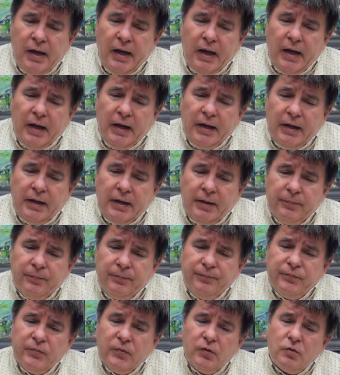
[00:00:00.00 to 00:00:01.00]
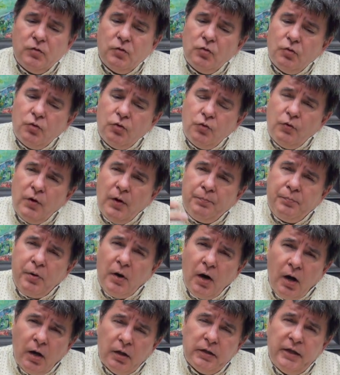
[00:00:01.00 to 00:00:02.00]
um, who were
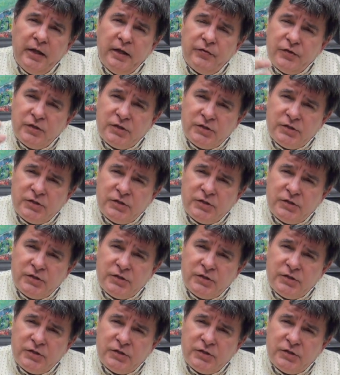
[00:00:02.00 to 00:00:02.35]
partly at